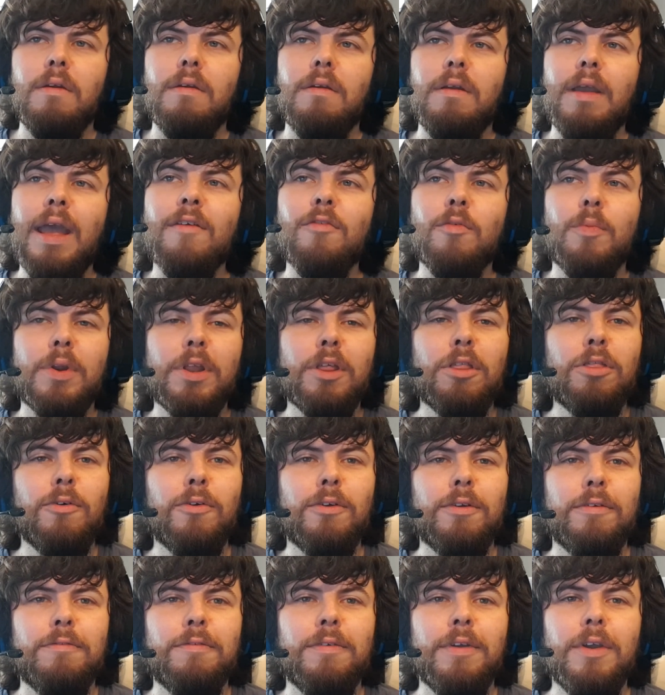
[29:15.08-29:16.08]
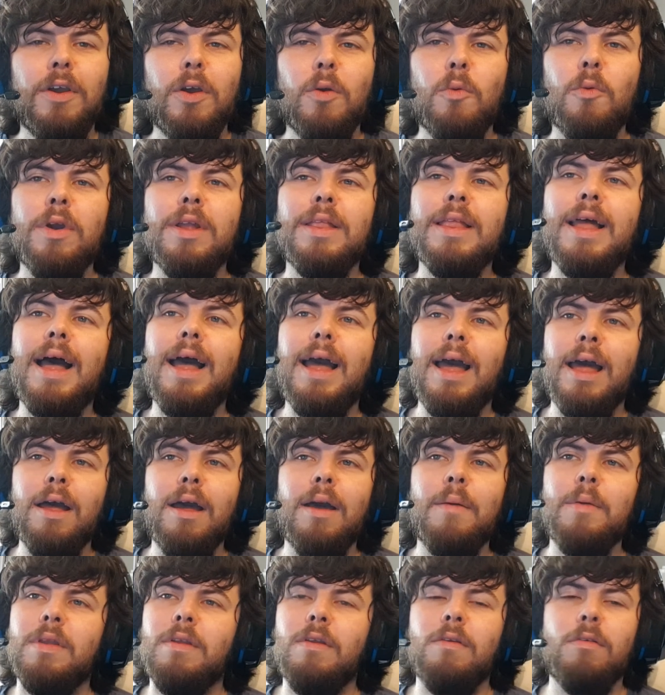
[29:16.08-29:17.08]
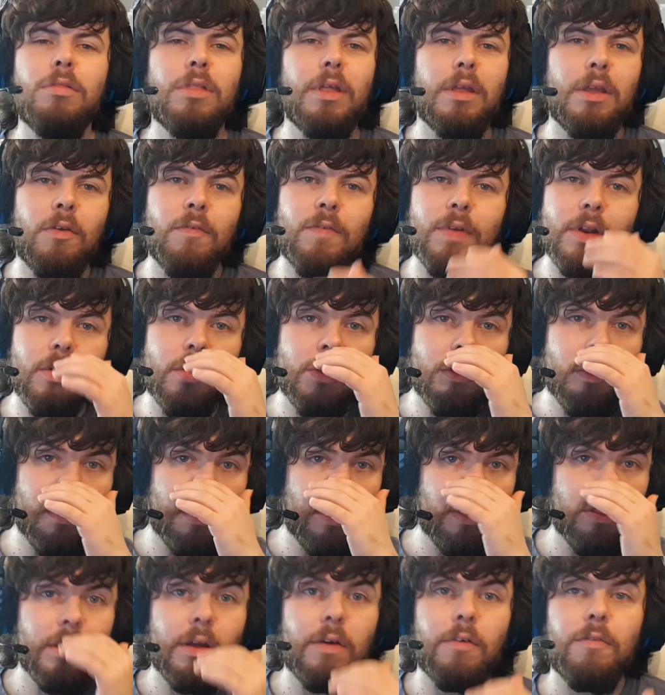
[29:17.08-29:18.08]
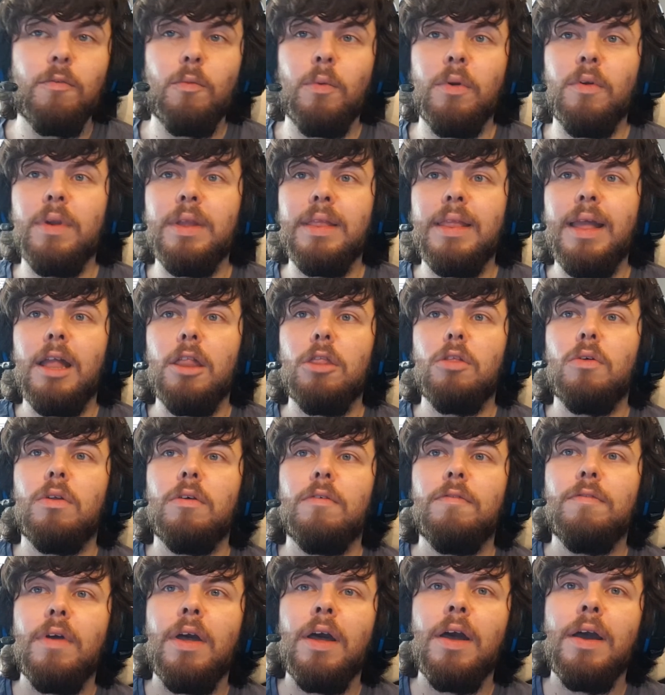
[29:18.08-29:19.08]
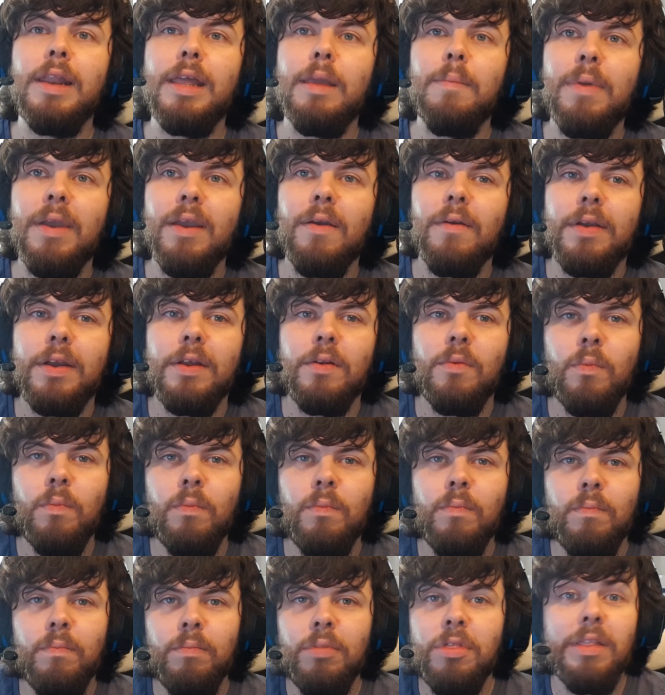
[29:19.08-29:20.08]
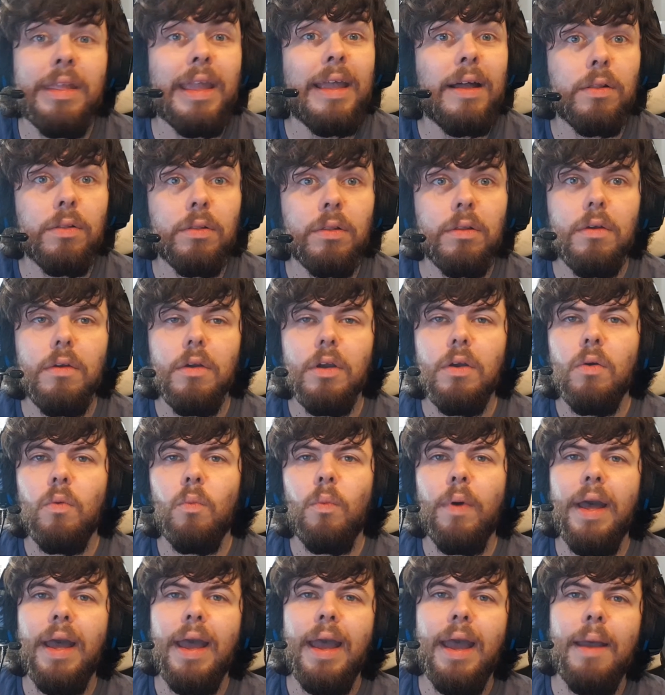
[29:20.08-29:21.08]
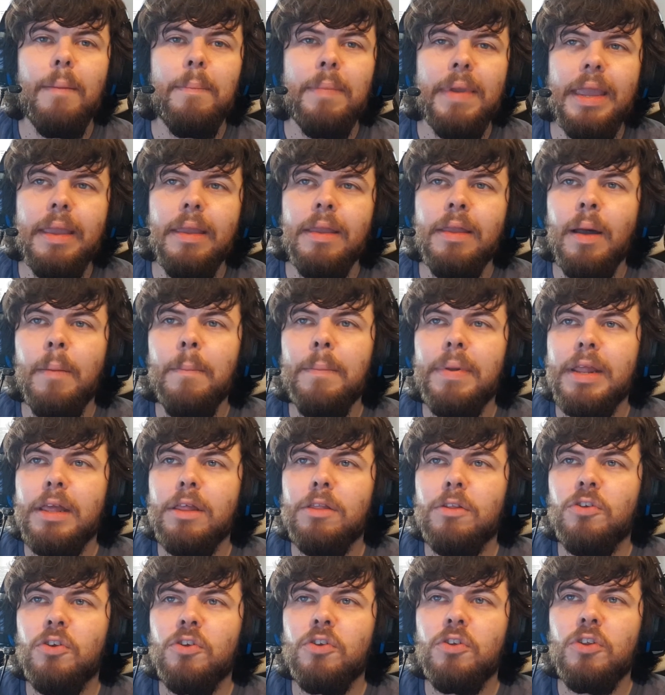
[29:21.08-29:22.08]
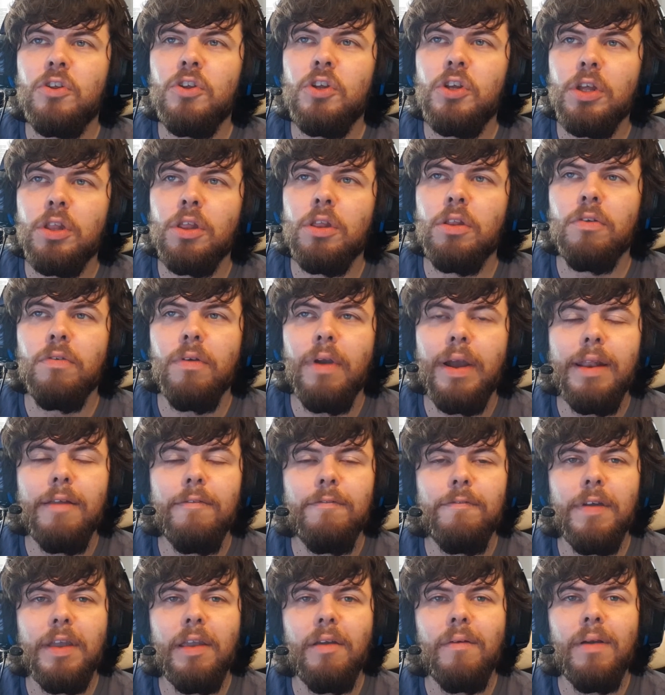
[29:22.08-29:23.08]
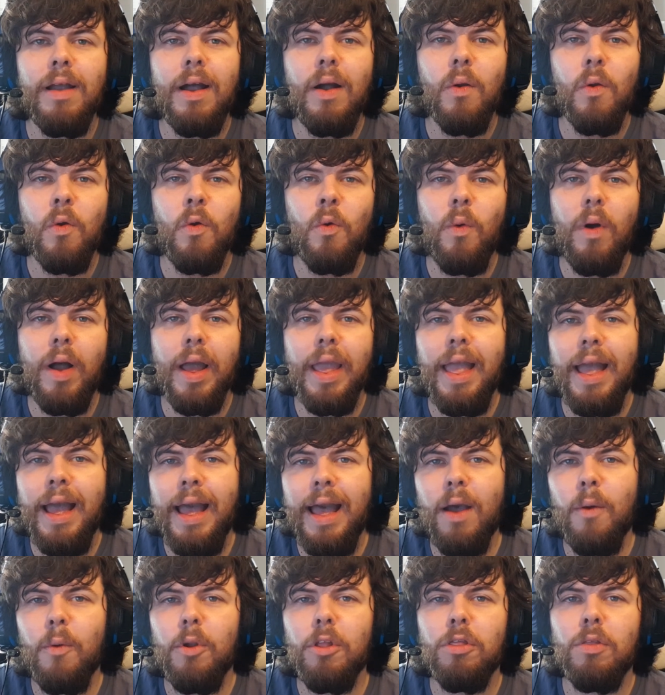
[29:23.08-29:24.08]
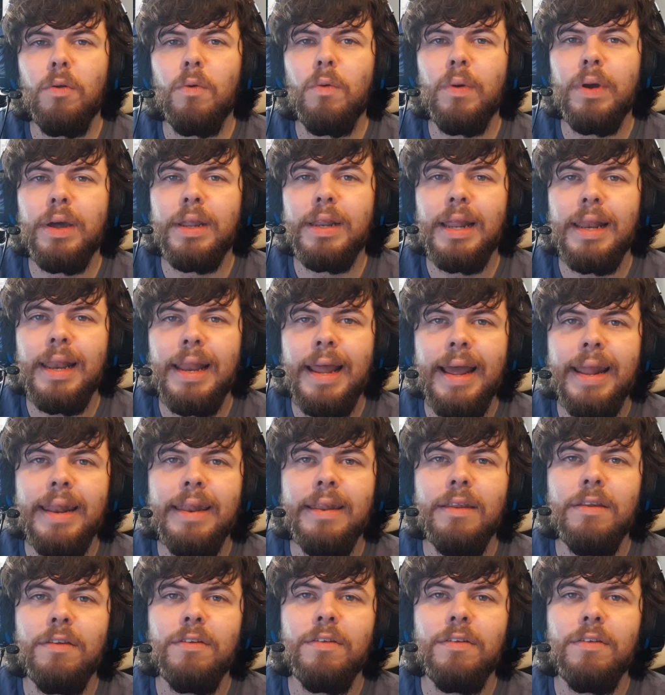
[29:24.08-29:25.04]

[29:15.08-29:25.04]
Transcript: everybody sort of, we're in that, I mean, you've alluded to it yourself, we're in that sort of early period still where companies are just trying to figure out quite how it's all going to land,